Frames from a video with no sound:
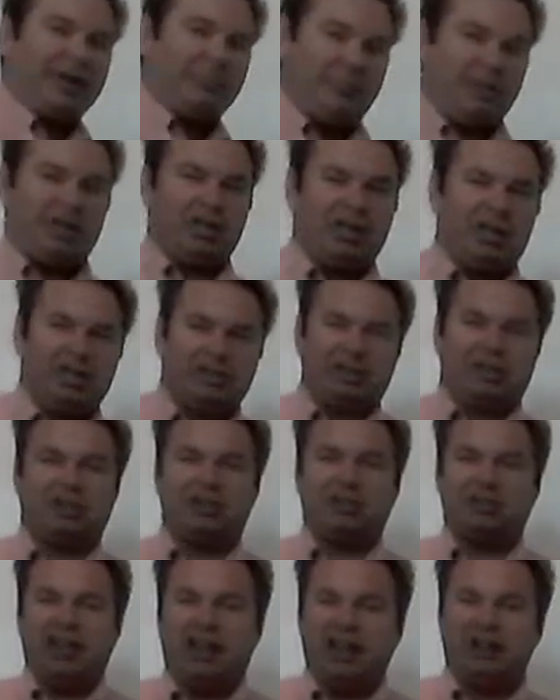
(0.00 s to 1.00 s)
because they're
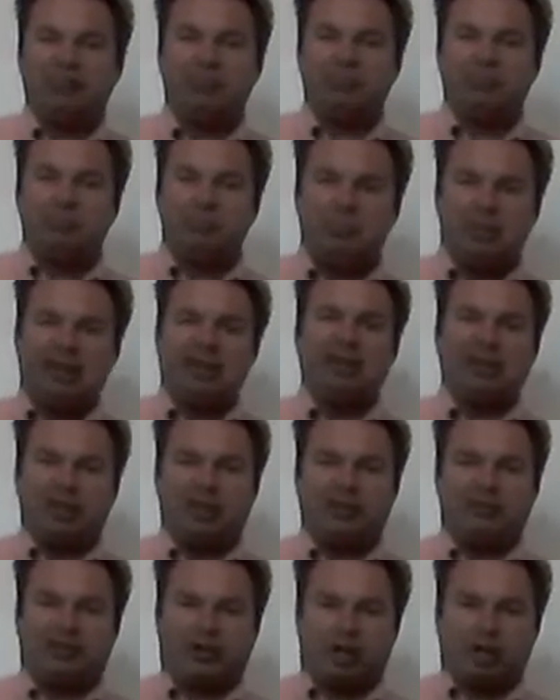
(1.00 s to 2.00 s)
state of
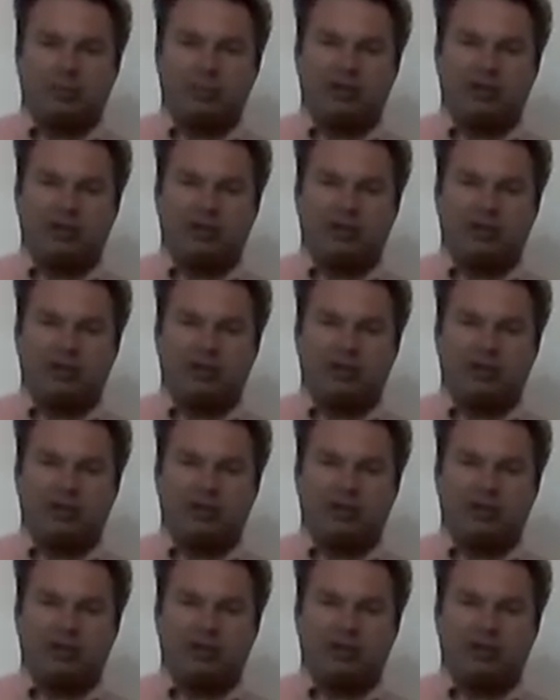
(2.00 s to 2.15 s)
being verbs,